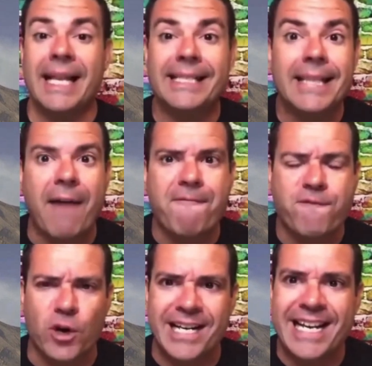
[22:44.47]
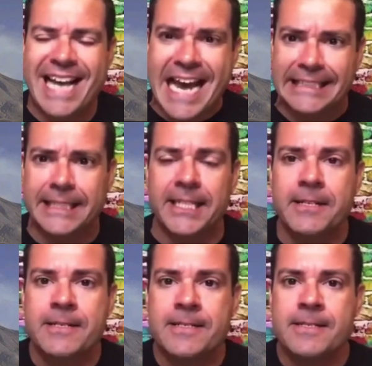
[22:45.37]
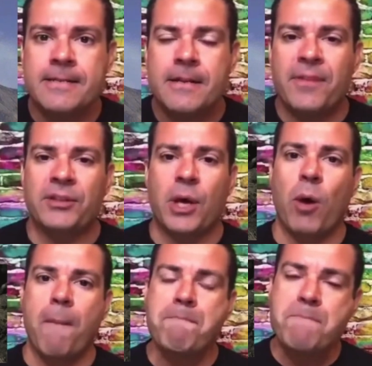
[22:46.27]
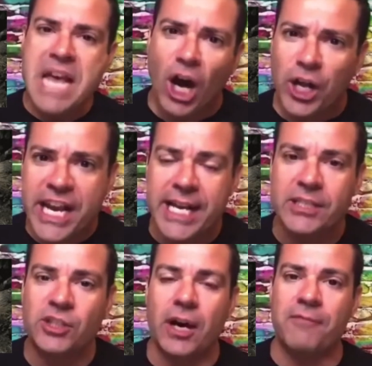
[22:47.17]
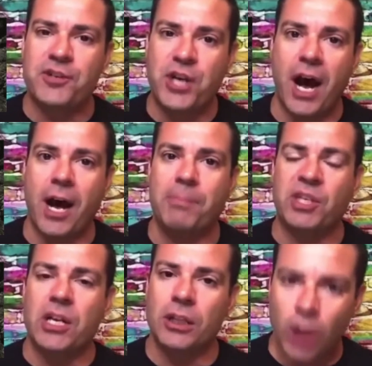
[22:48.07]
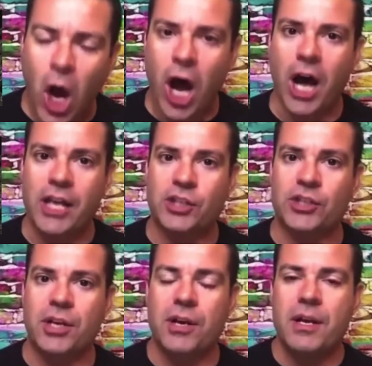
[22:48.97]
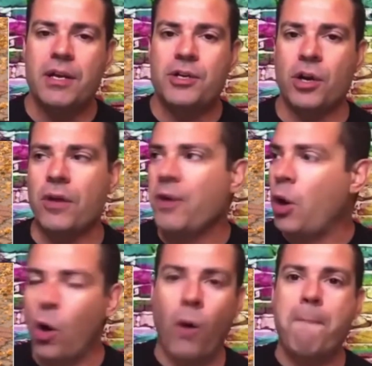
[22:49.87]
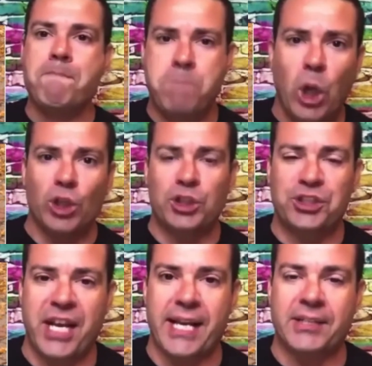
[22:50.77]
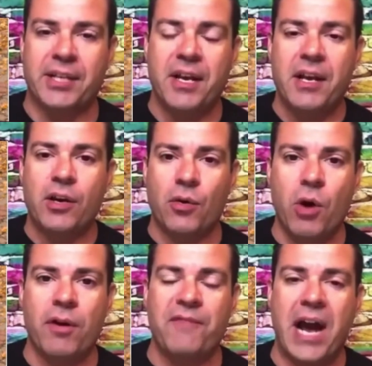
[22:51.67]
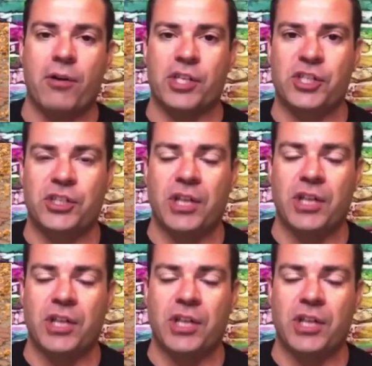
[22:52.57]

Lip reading: not forget that there were millions of jobs lost during the whole bullshit coronavirus stuff.